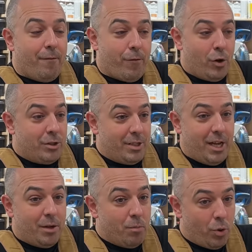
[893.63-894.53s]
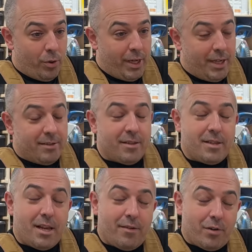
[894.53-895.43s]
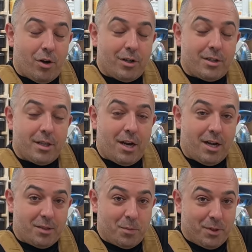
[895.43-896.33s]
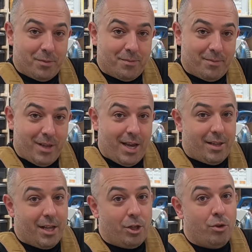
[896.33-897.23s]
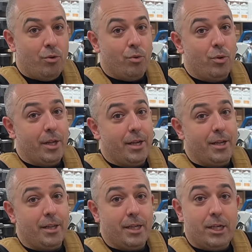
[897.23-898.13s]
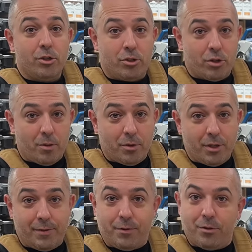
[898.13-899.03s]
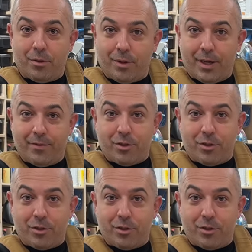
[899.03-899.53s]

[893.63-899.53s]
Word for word: first day employees that have gone to the hospital. And then you land in legal trouble if you don't have